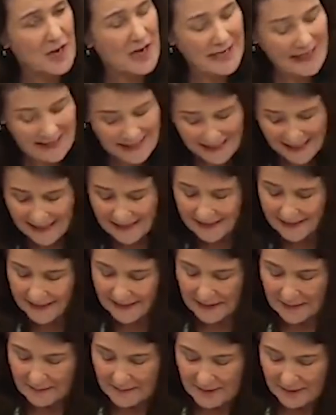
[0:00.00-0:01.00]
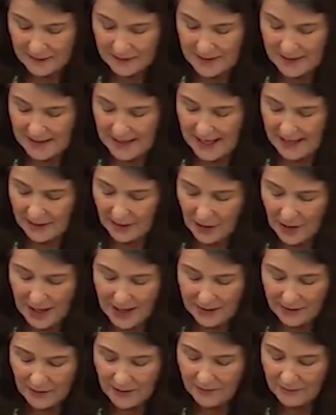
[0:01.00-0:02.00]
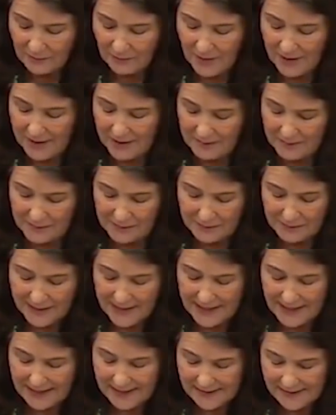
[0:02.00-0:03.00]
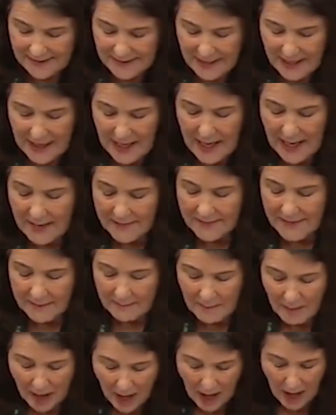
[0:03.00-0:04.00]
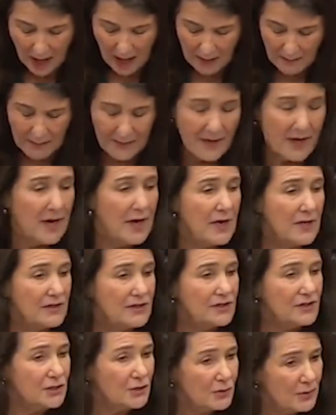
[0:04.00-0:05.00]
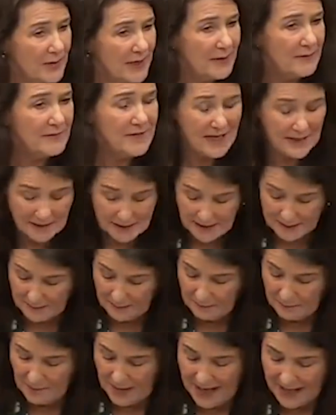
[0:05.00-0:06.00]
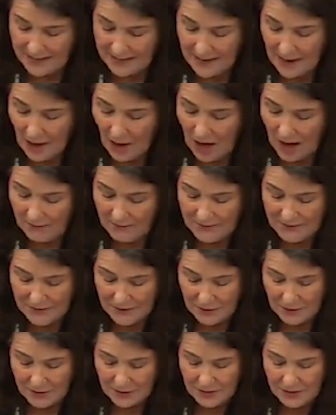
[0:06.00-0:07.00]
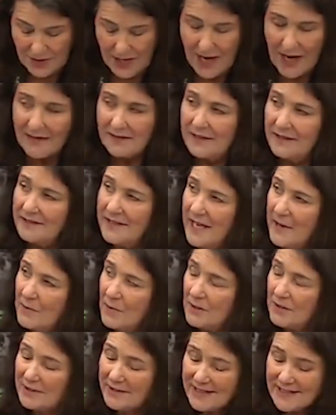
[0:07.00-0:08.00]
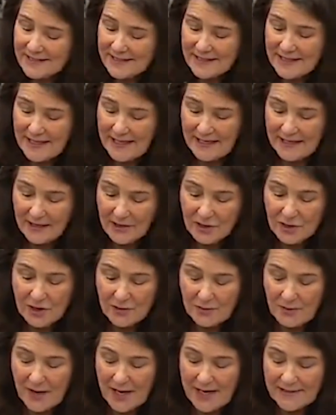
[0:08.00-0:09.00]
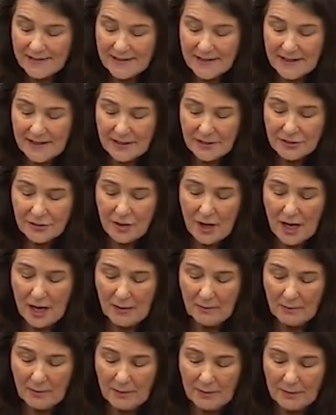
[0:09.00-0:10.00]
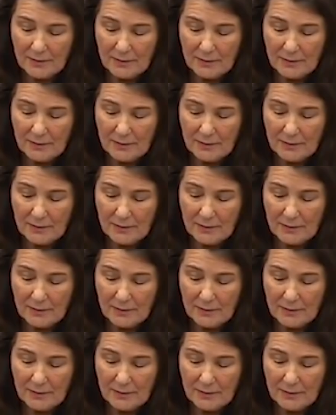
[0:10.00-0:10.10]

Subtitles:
got into the building and confronted police, the mob screamed at the officers that they were listening to President Trump.